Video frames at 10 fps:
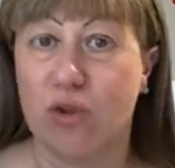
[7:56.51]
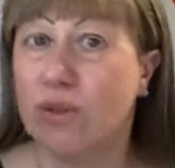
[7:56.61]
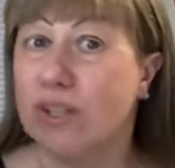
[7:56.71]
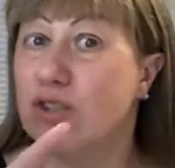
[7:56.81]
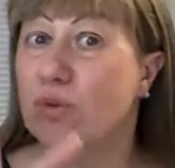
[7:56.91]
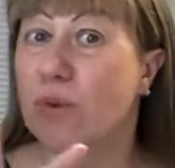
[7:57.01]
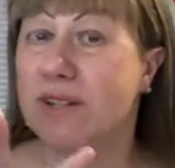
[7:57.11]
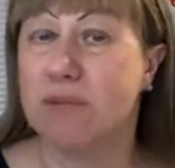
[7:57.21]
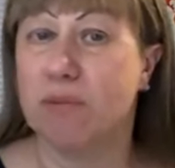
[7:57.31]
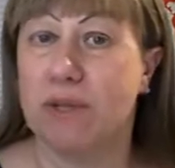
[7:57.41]
Only
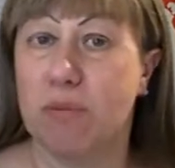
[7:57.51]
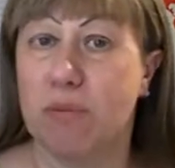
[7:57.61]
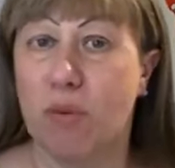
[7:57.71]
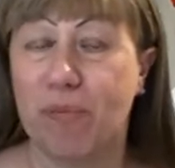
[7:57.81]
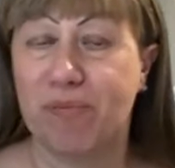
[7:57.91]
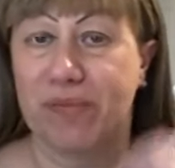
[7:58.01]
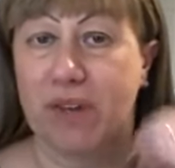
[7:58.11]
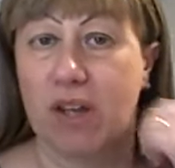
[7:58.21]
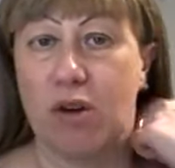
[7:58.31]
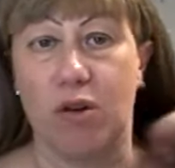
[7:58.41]
20 people,
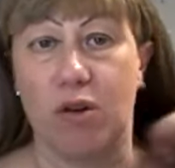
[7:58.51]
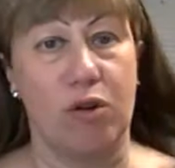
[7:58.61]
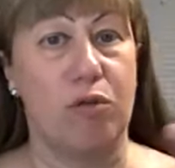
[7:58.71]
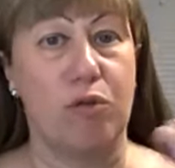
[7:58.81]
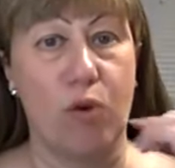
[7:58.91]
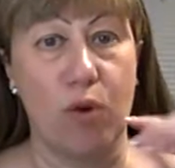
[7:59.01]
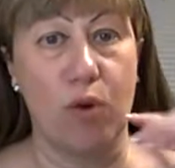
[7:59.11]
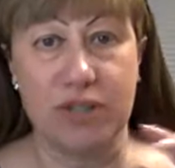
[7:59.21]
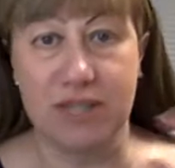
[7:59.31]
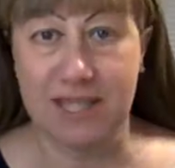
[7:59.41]

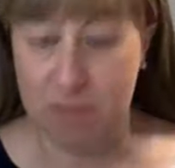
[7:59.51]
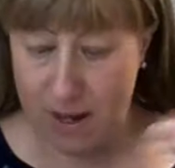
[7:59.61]
14